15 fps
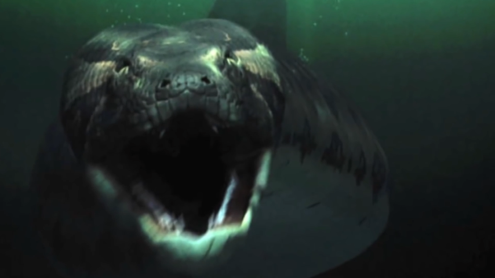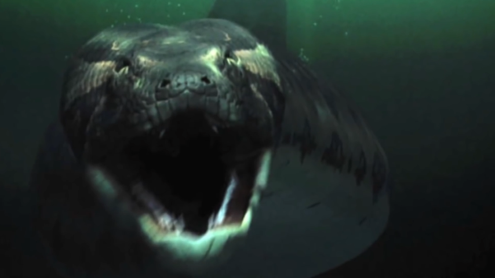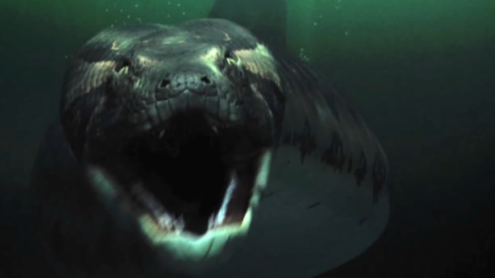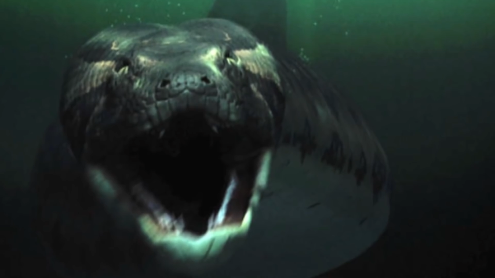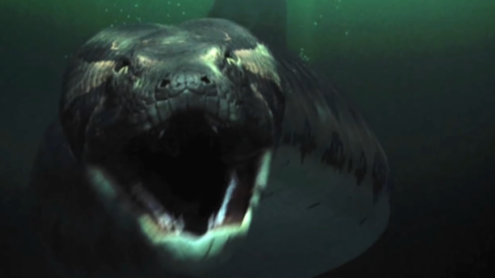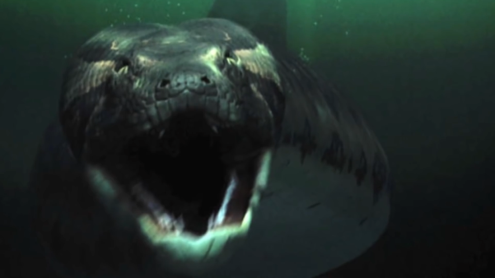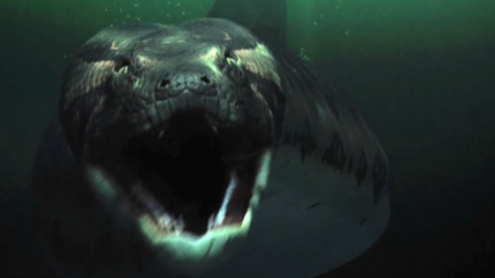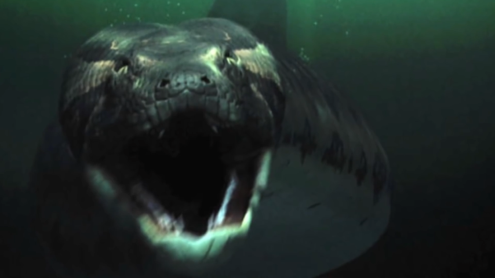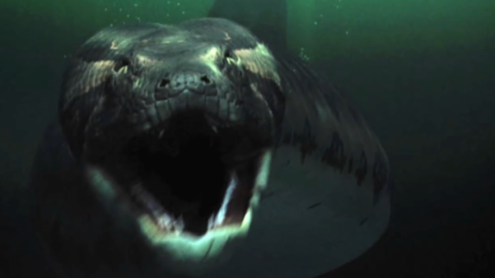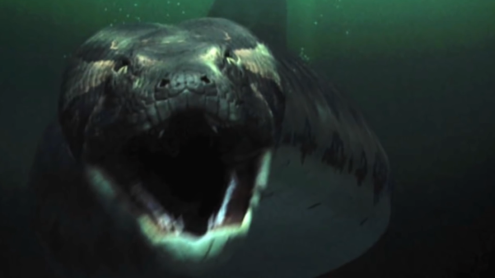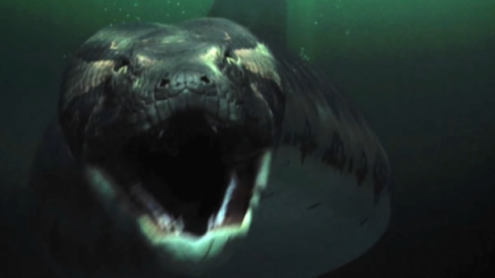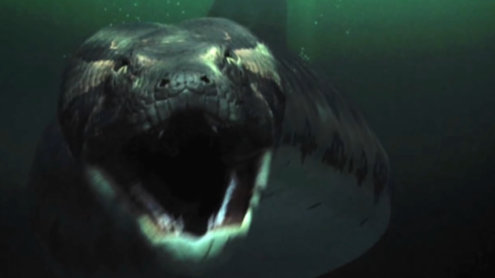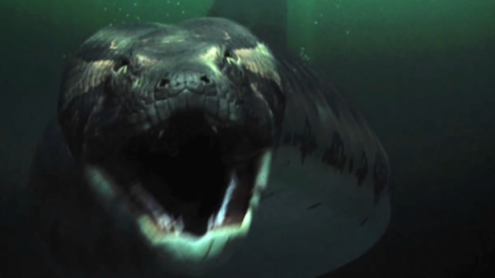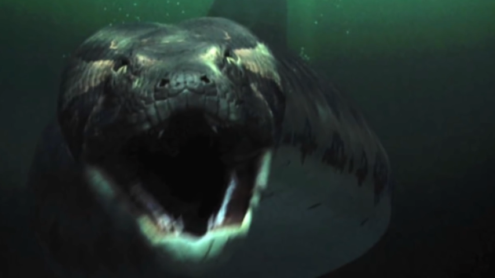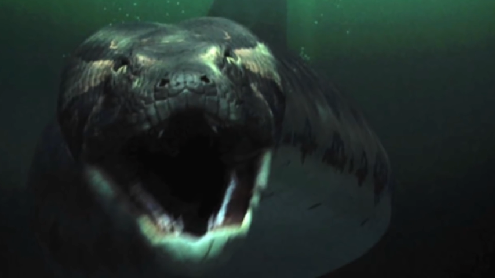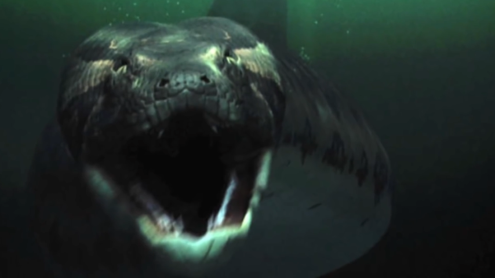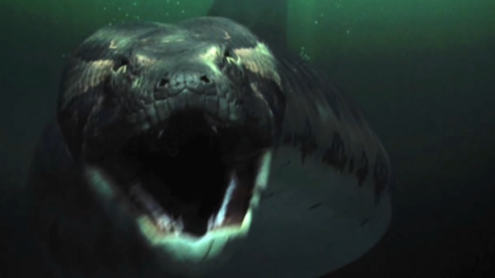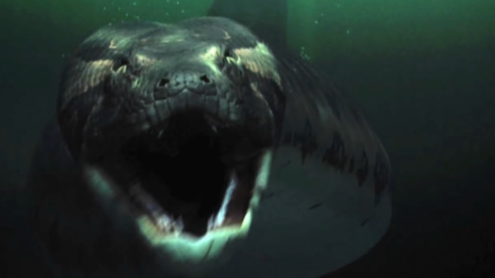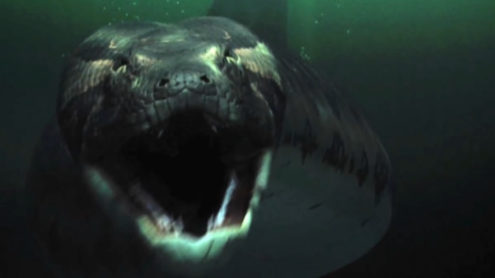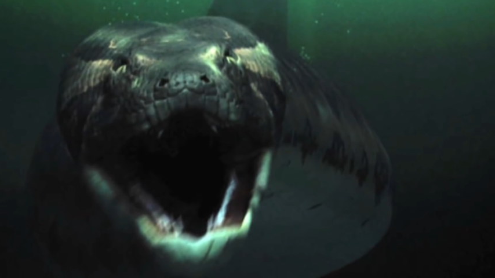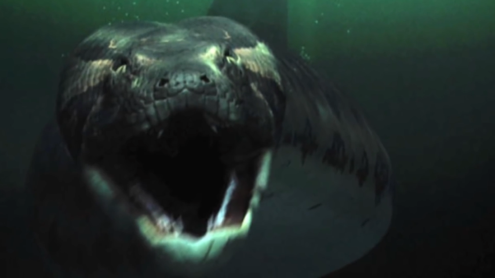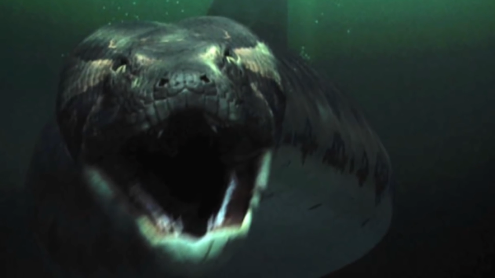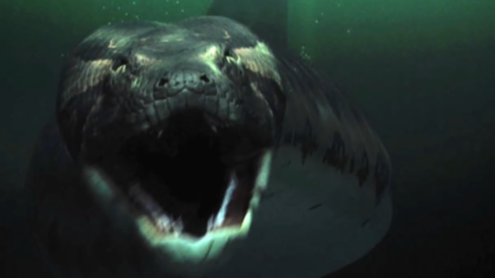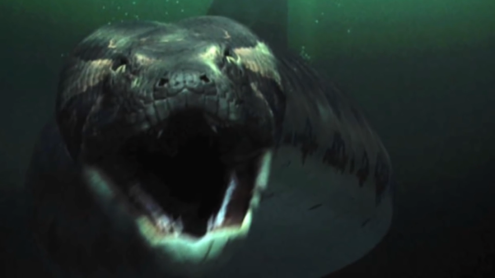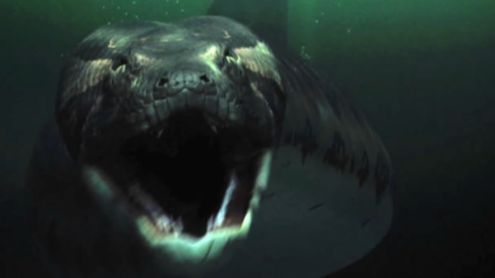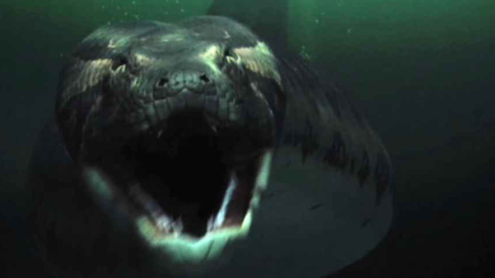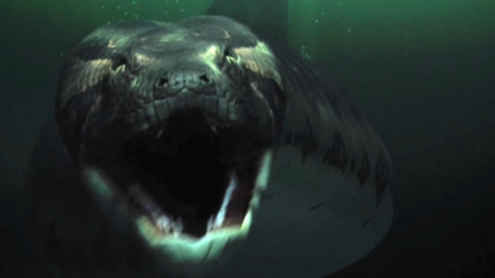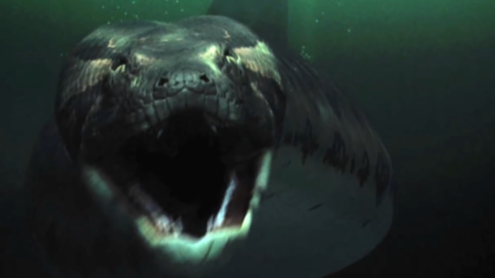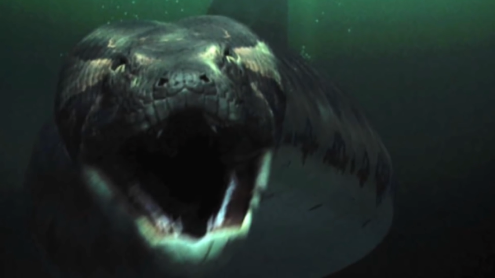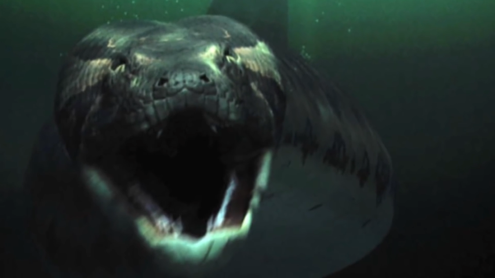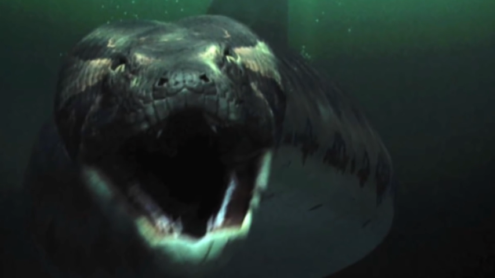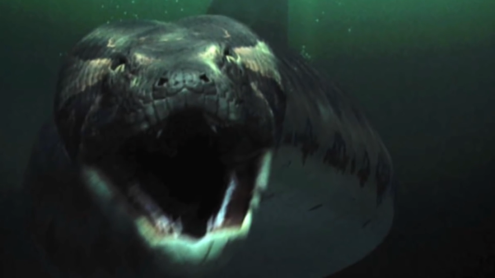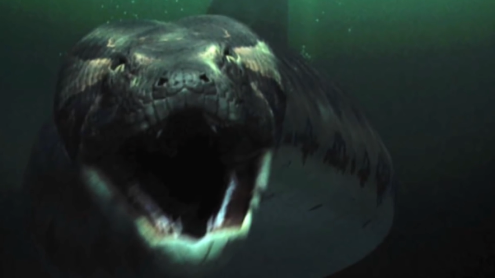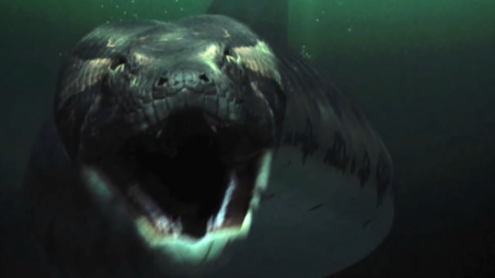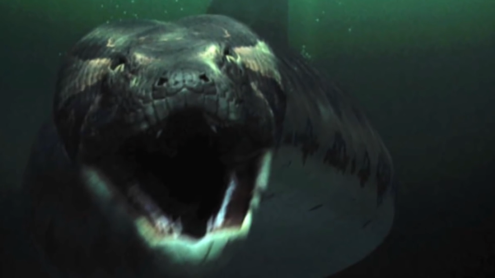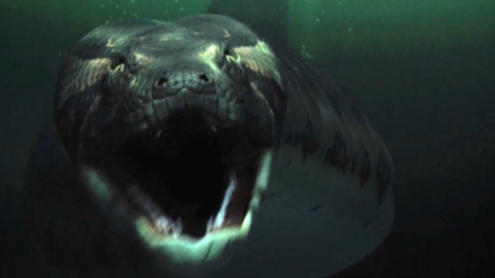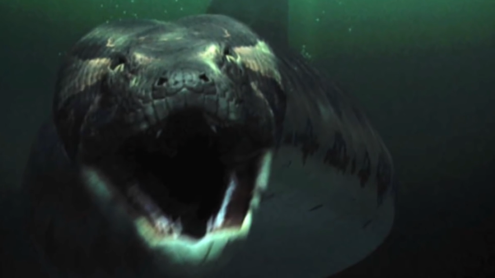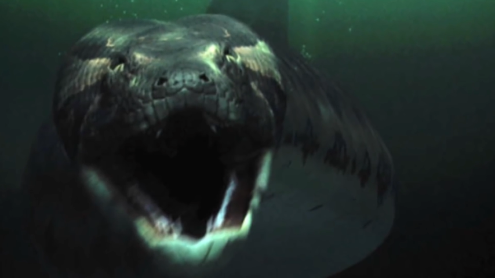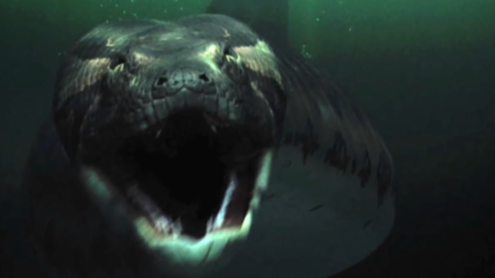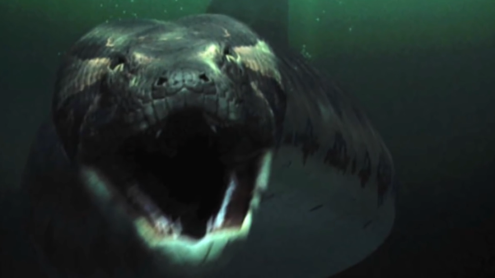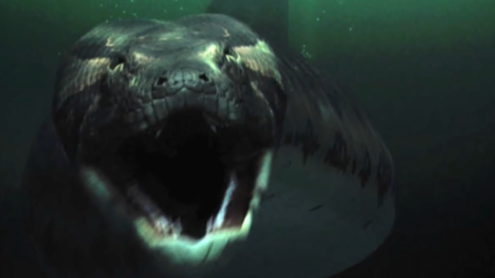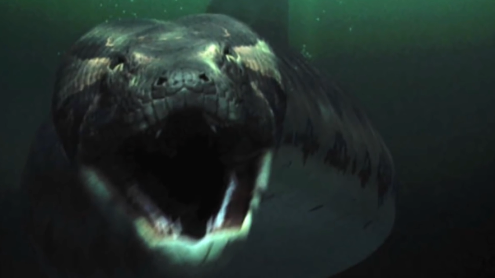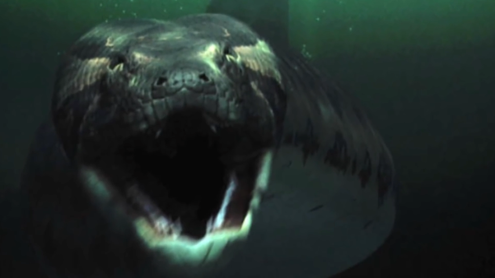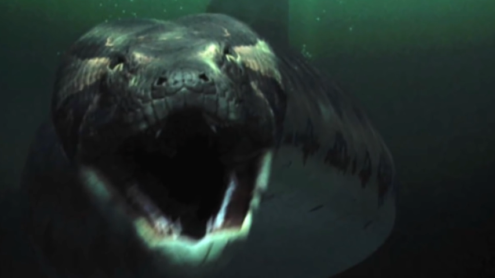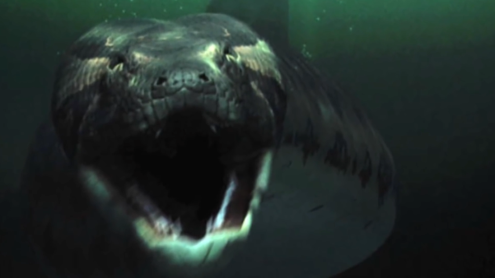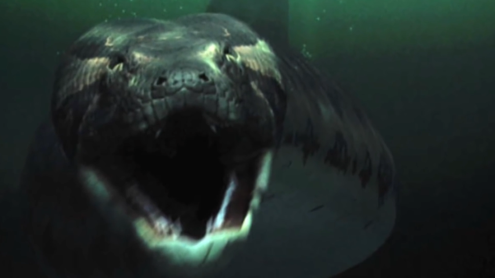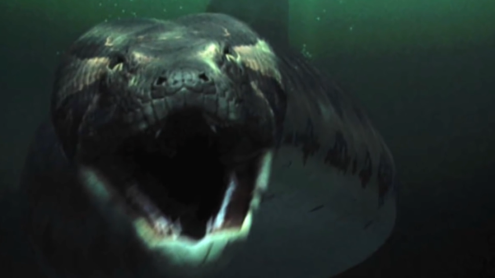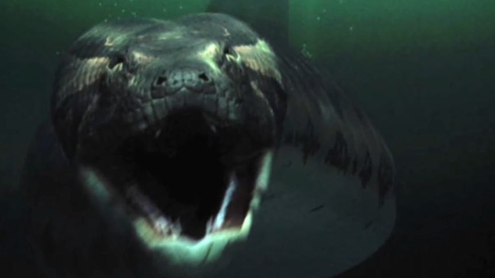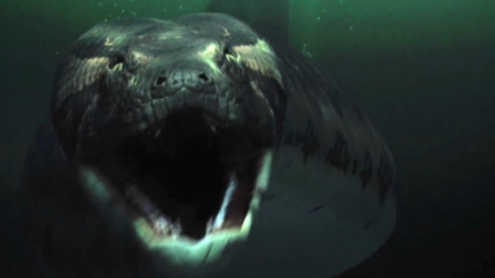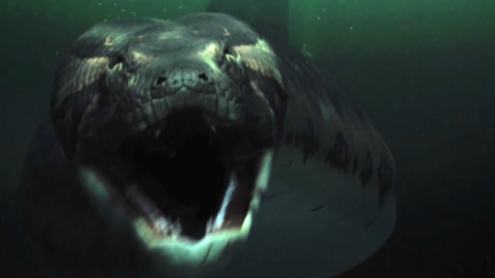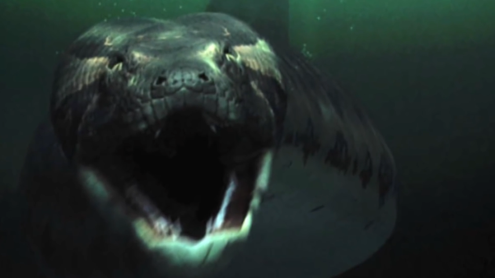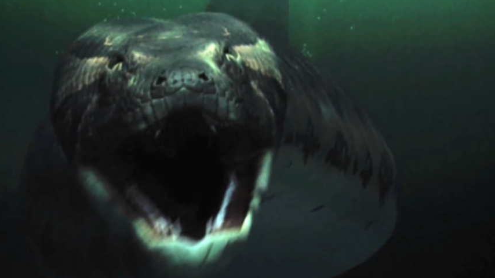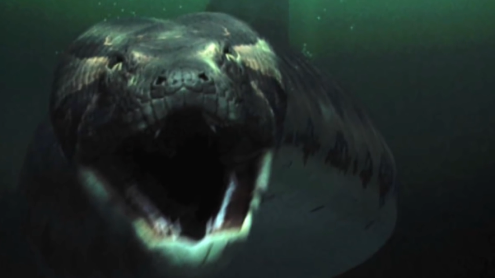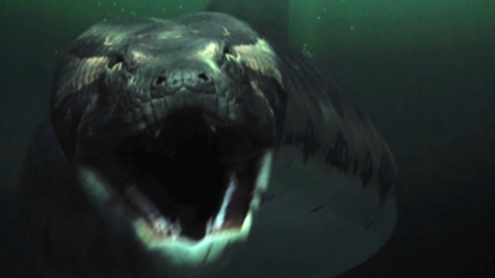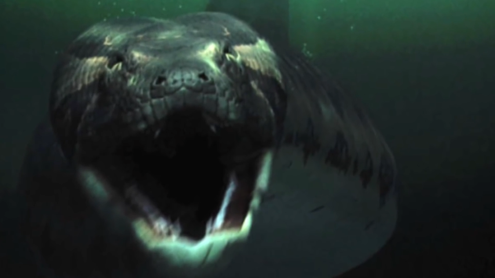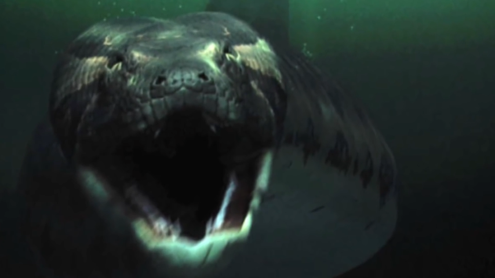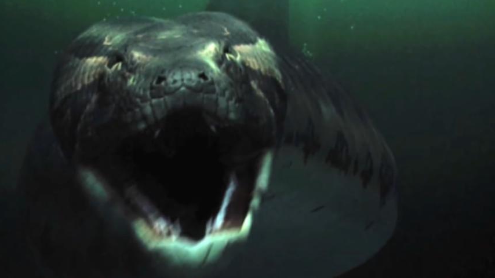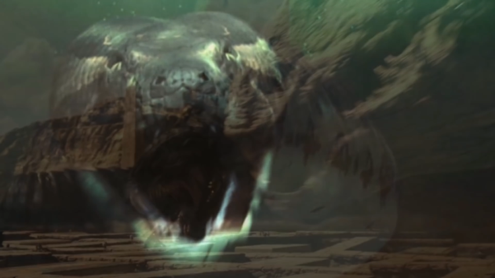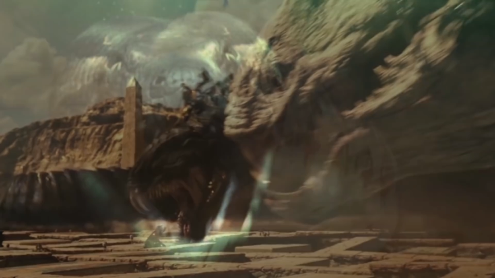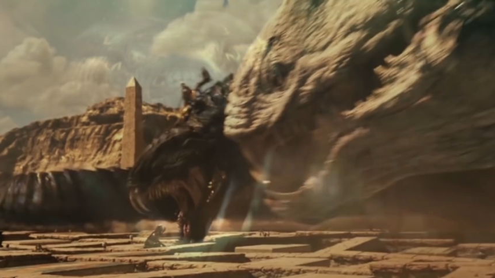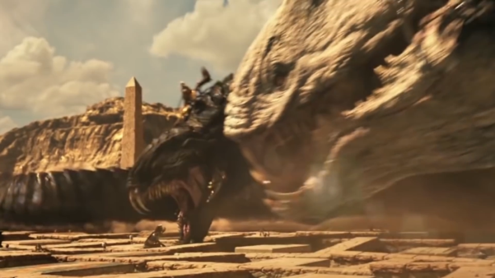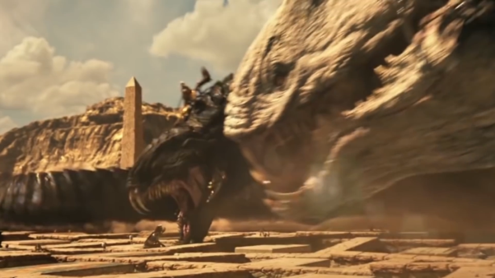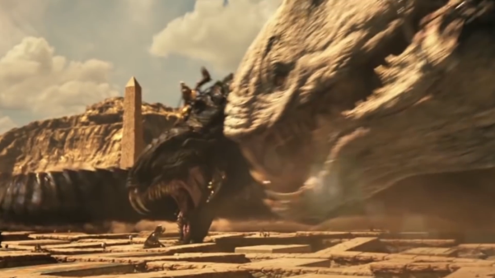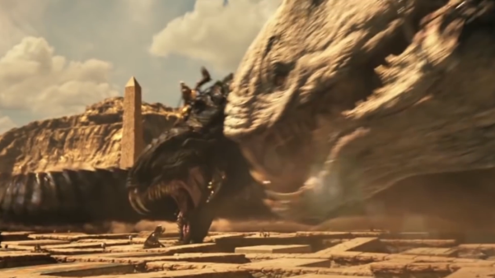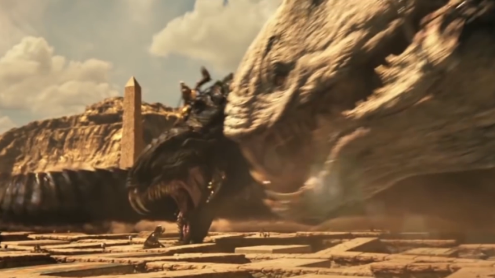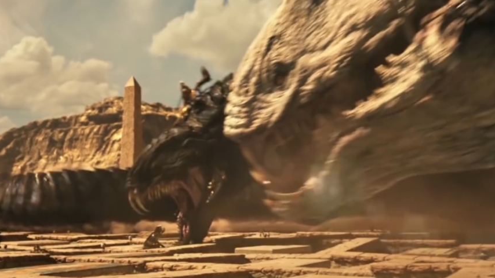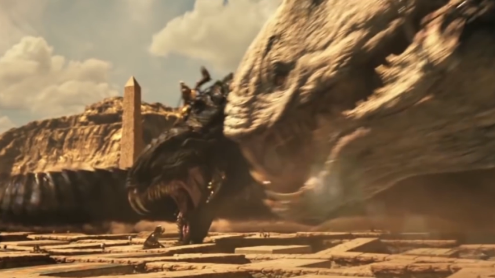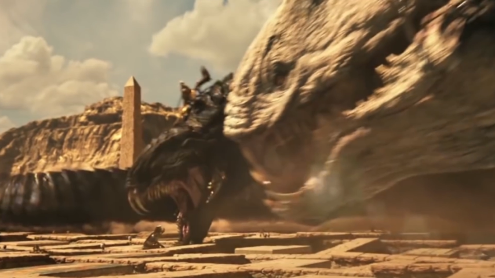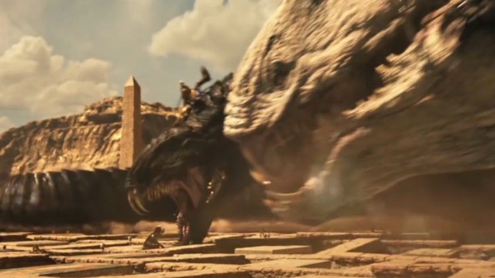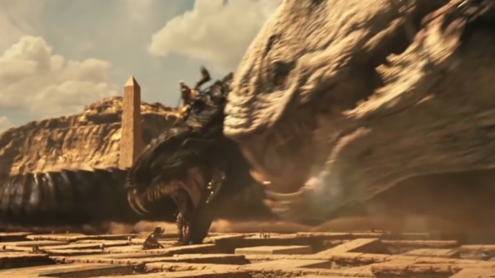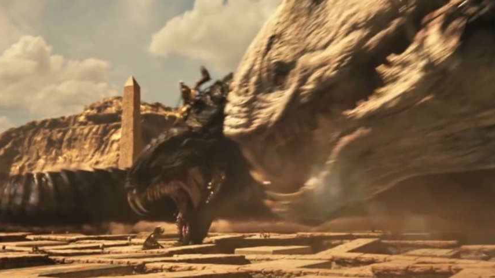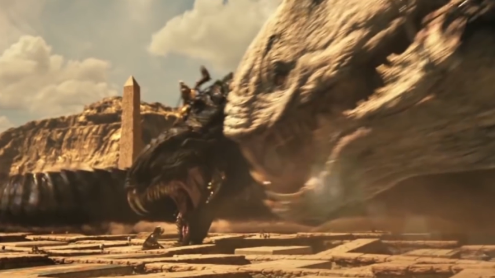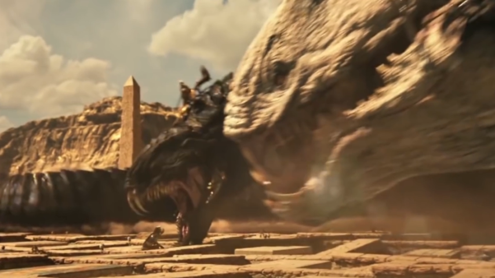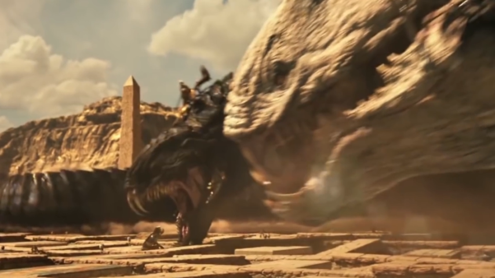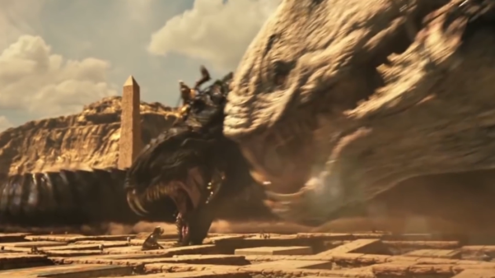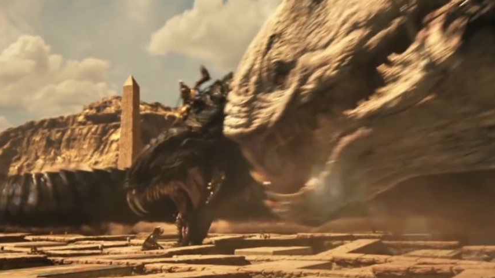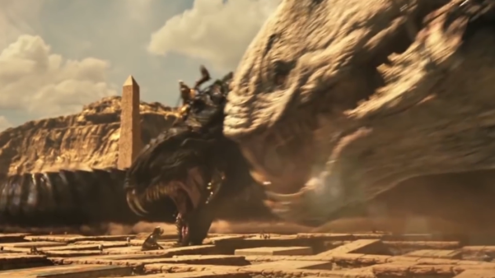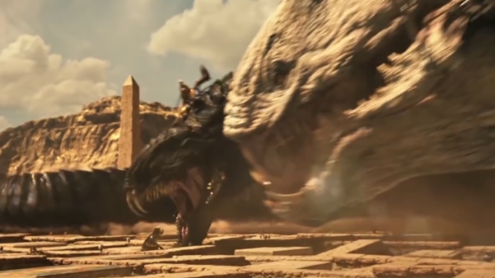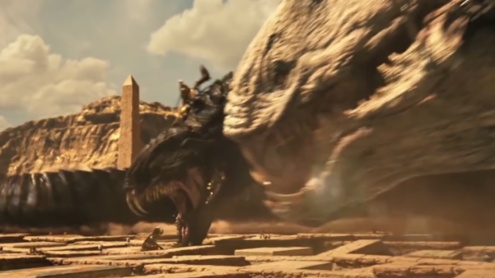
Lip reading: No face is visible, so there are no lips to read.